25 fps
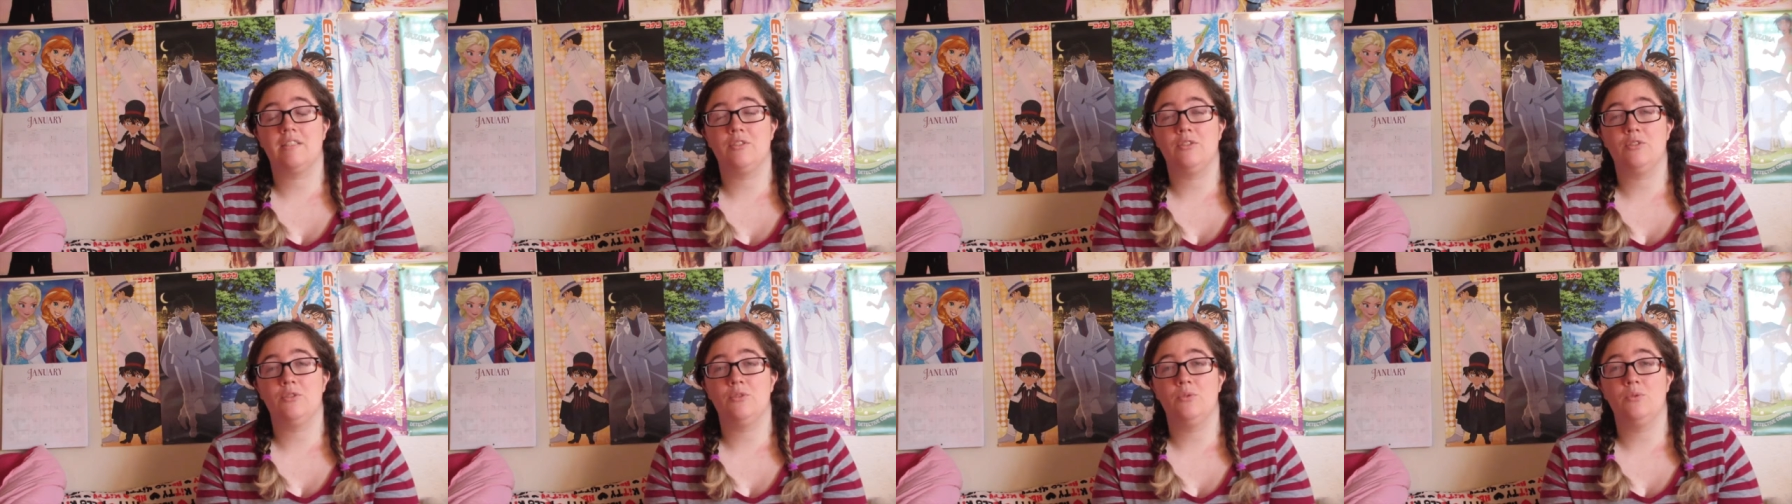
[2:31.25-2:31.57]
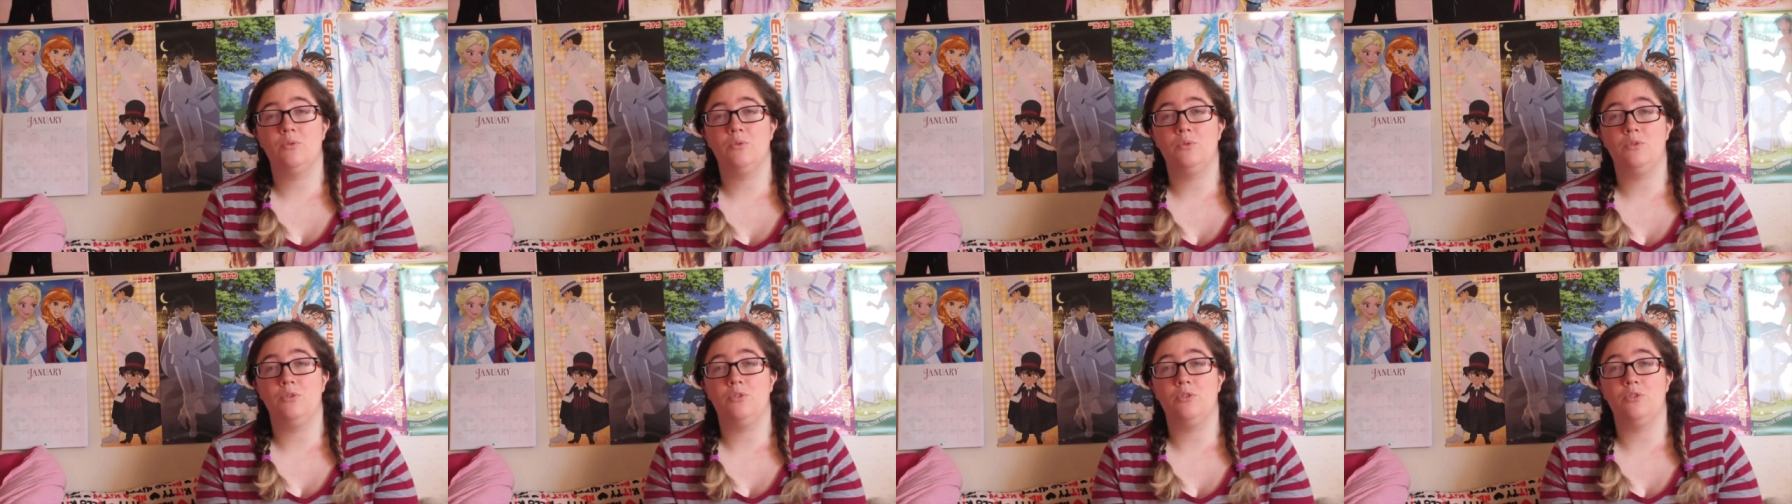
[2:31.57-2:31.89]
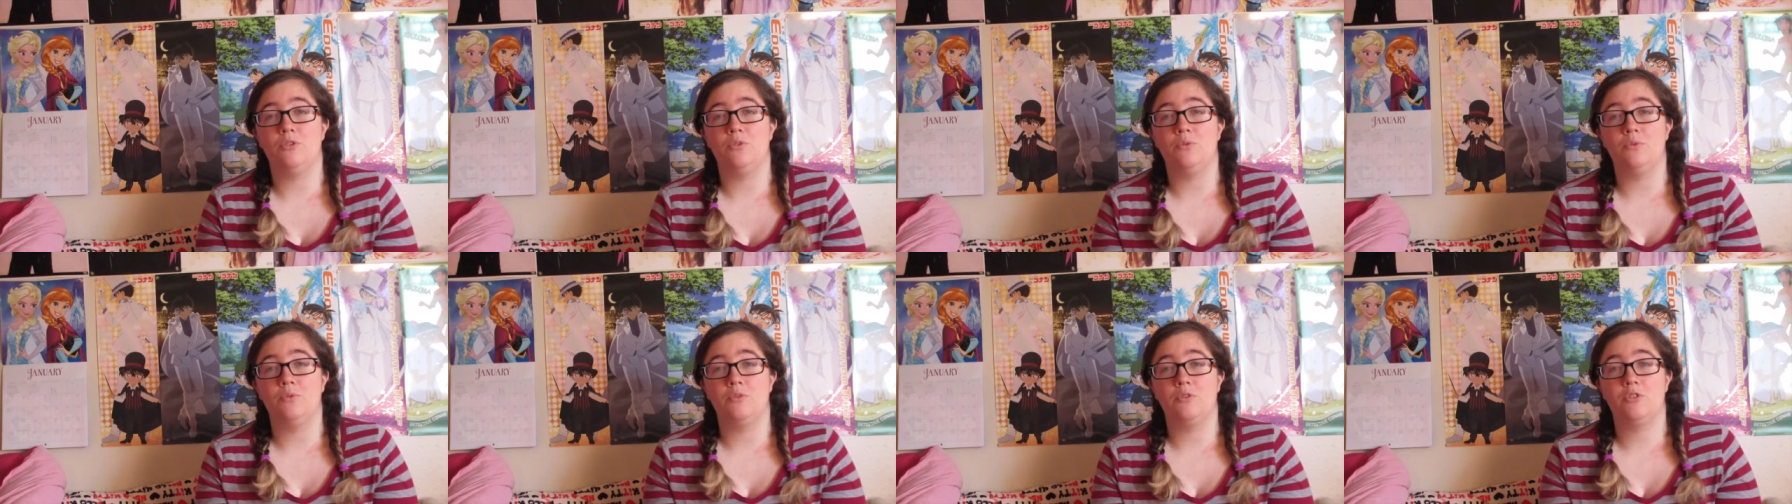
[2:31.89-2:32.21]
to
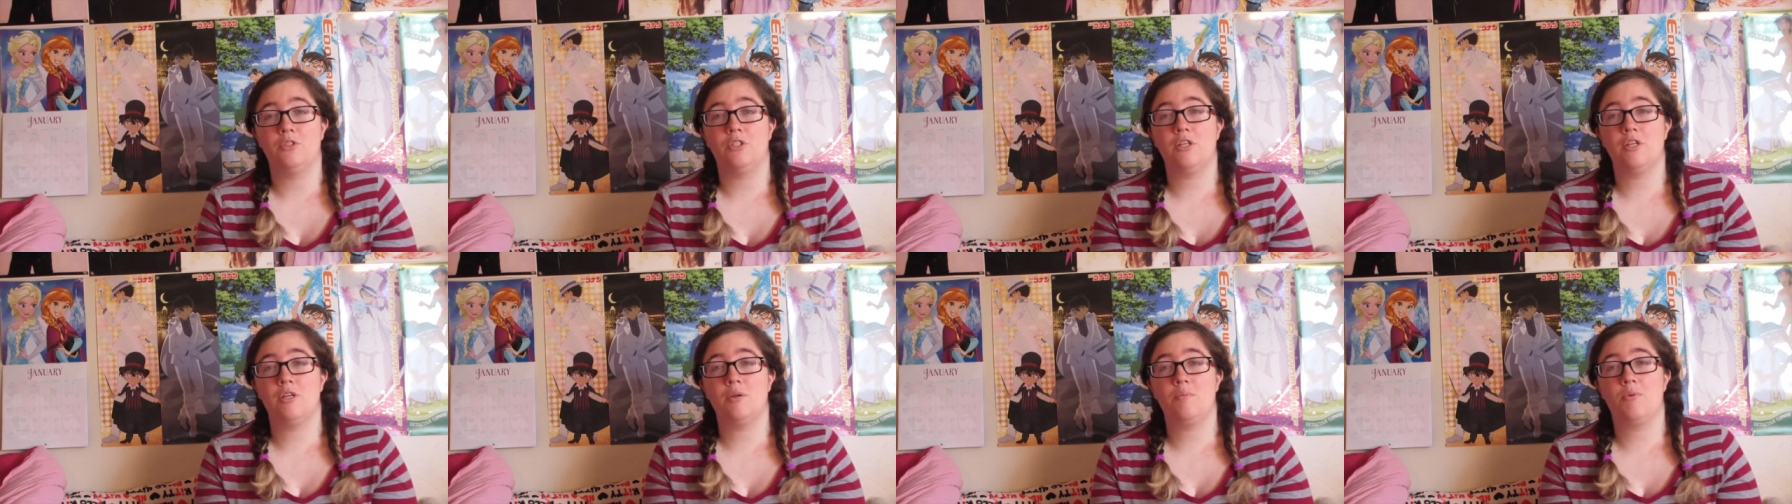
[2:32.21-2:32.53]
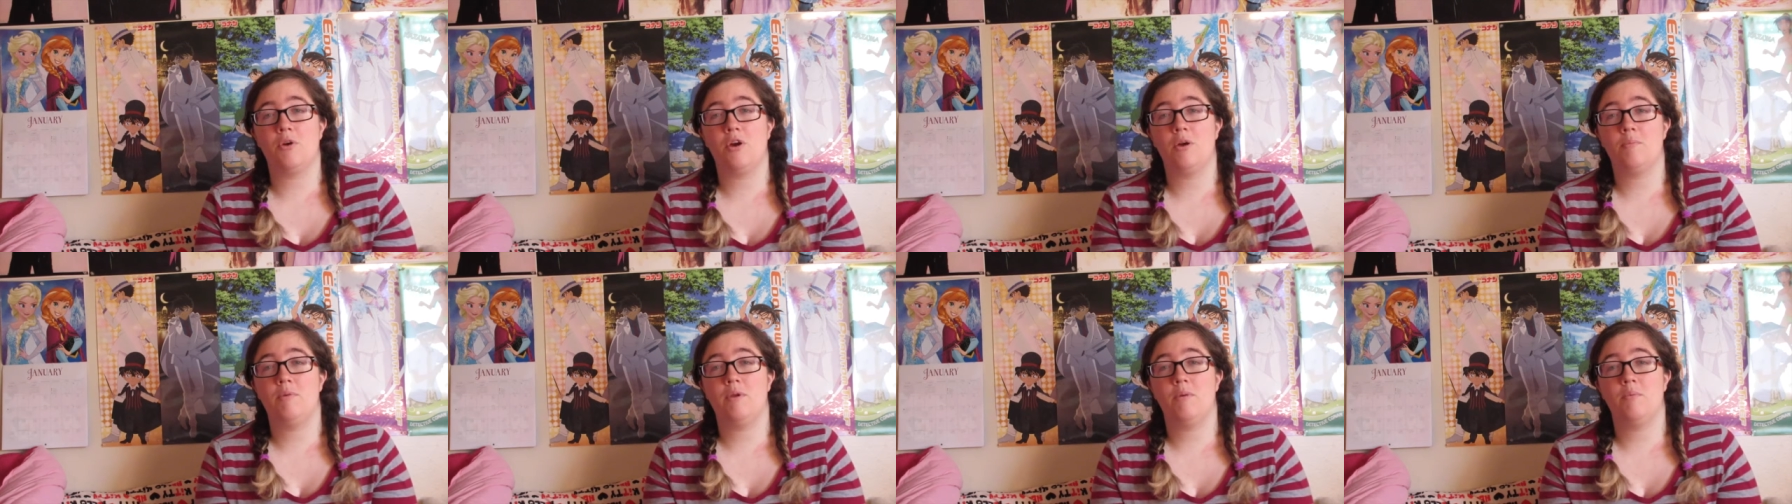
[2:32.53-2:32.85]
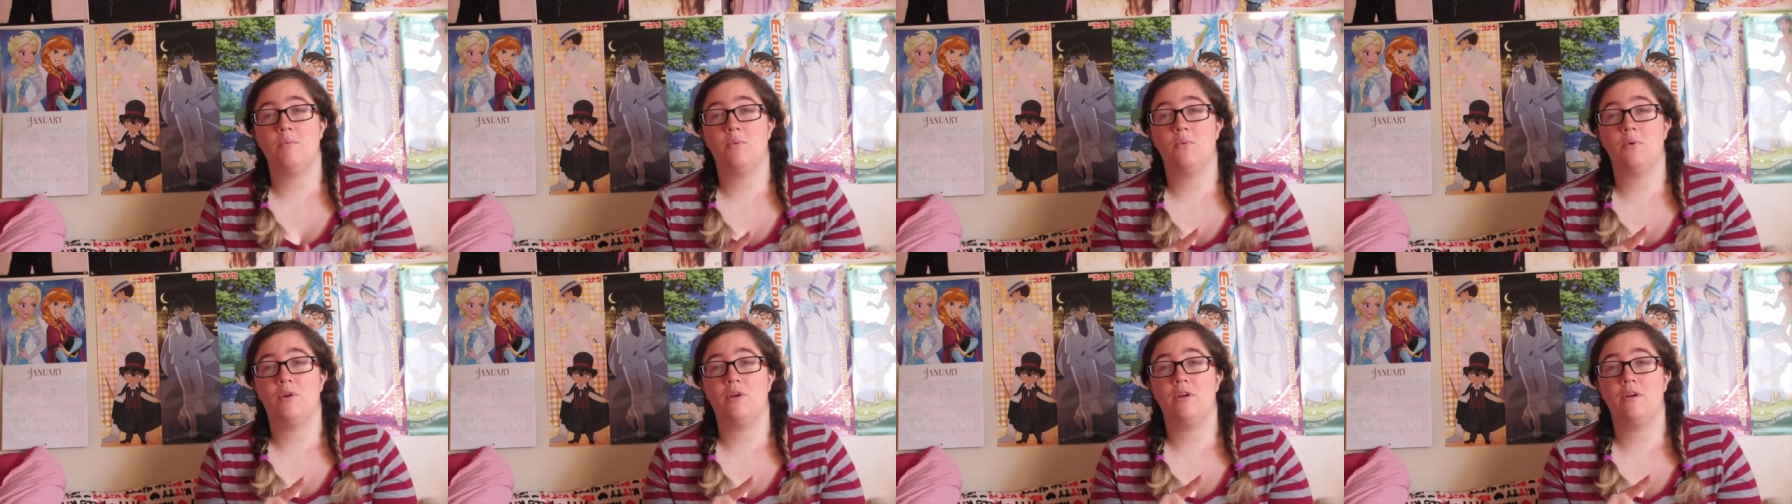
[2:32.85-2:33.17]
do study abroad
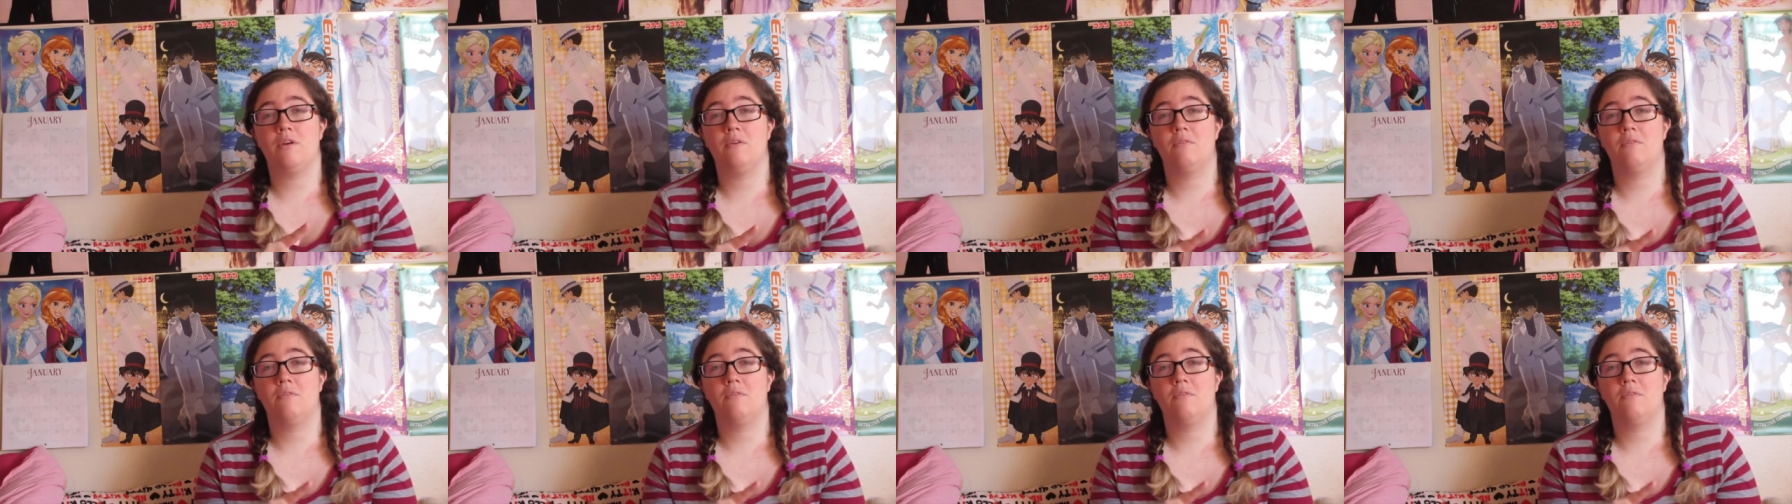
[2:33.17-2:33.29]
paperwork,